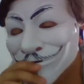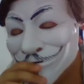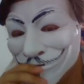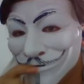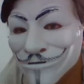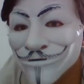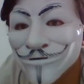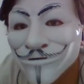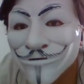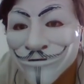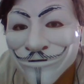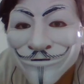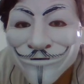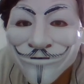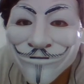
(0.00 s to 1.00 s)
and now
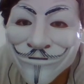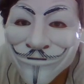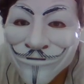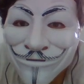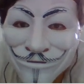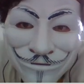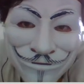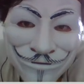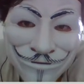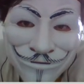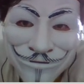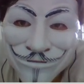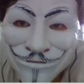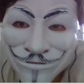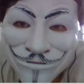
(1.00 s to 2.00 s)
not queen h7 check
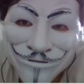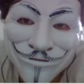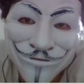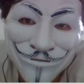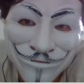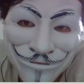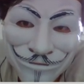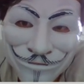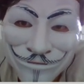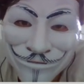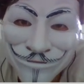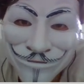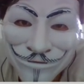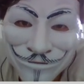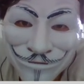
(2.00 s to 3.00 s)
and repeating the moves,
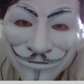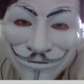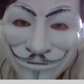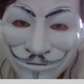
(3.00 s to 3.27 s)
but